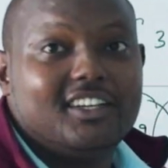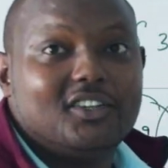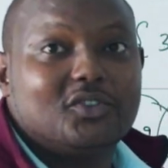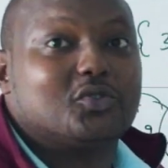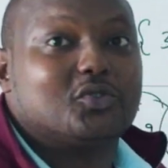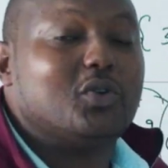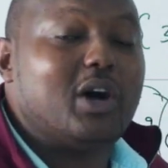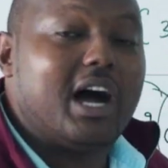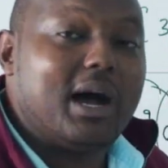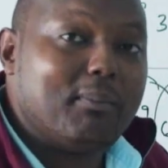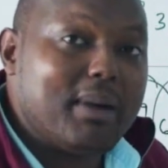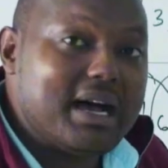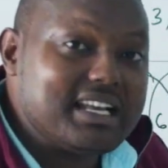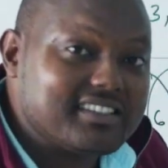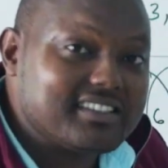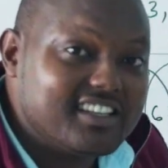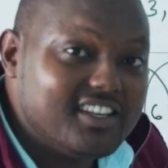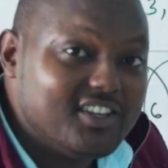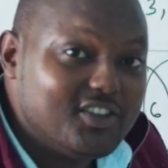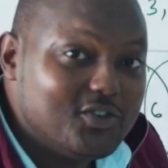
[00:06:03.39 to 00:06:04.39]
So I'm
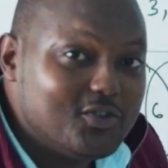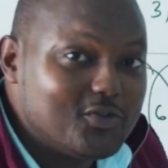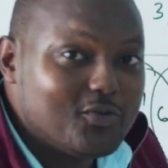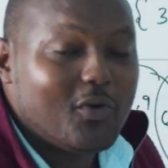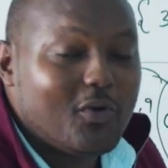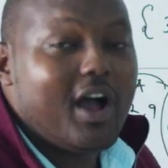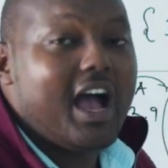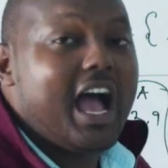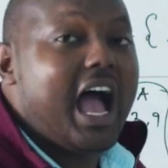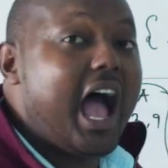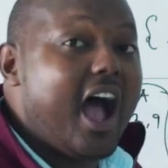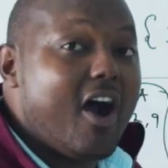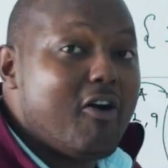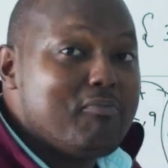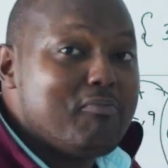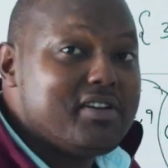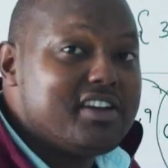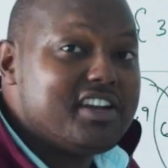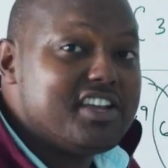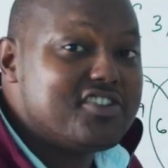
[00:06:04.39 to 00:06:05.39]
asking you, how
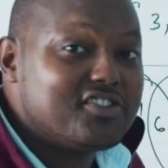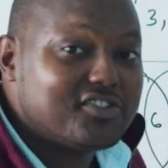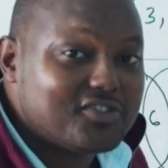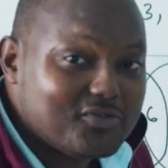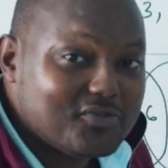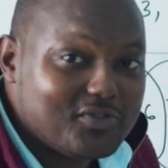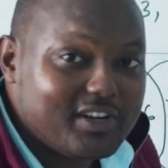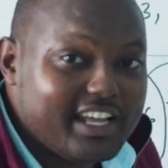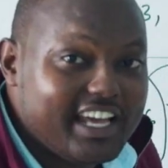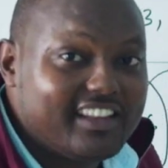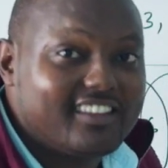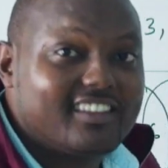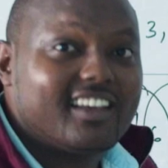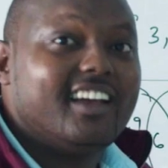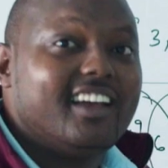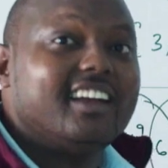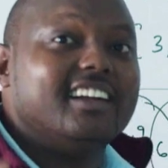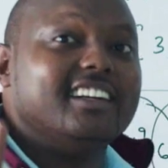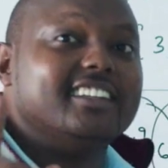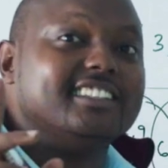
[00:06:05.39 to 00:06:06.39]
many students